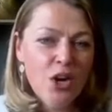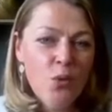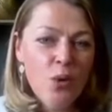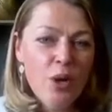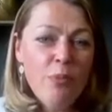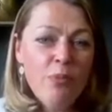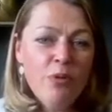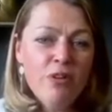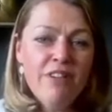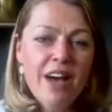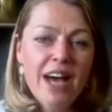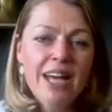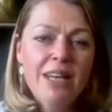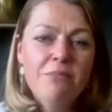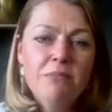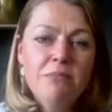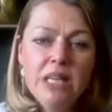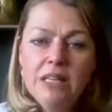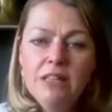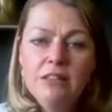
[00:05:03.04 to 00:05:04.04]
We provide
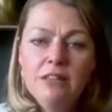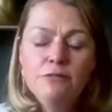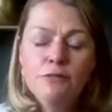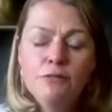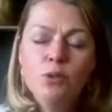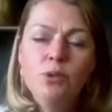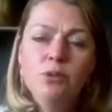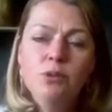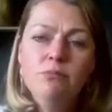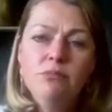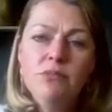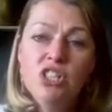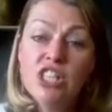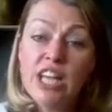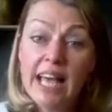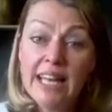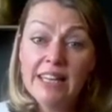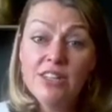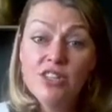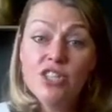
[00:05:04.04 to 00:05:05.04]
meaningful,
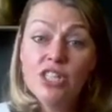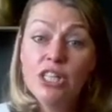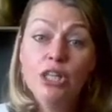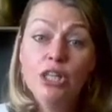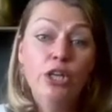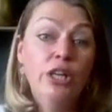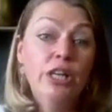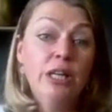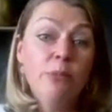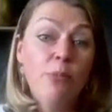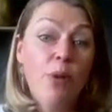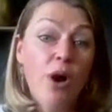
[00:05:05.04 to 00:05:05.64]
challenging learning